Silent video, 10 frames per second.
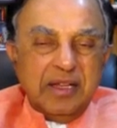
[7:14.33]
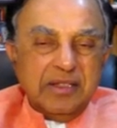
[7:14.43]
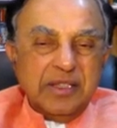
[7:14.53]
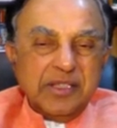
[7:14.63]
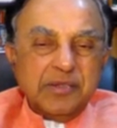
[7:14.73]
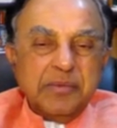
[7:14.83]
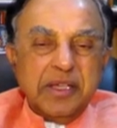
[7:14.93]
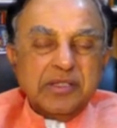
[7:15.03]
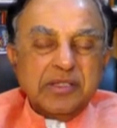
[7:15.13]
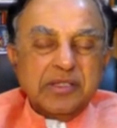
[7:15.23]
and
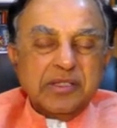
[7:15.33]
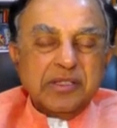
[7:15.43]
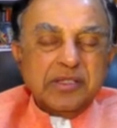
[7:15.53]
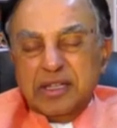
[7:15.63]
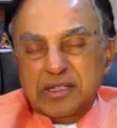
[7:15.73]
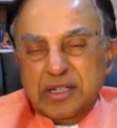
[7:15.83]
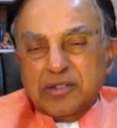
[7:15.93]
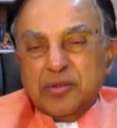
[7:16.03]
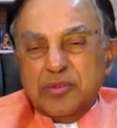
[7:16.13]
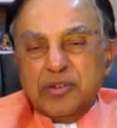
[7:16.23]
this means that the
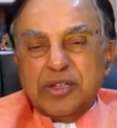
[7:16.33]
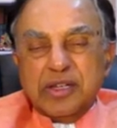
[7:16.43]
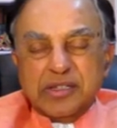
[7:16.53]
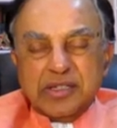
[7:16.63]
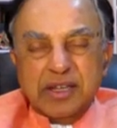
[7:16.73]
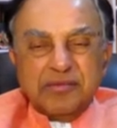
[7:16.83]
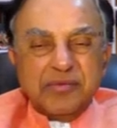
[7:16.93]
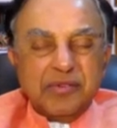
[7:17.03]
Indian community itself